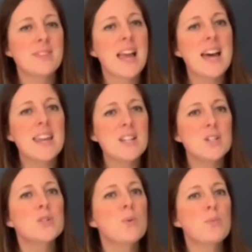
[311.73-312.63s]
And I
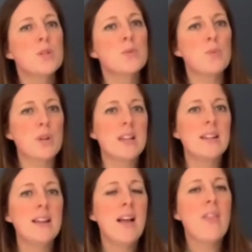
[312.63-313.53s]
just hope this
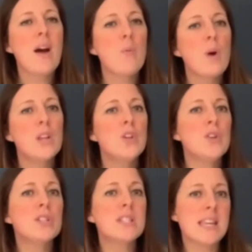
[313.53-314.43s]
morning that when you
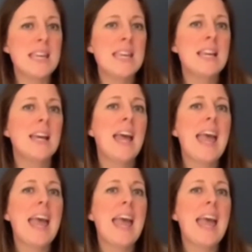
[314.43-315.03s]
see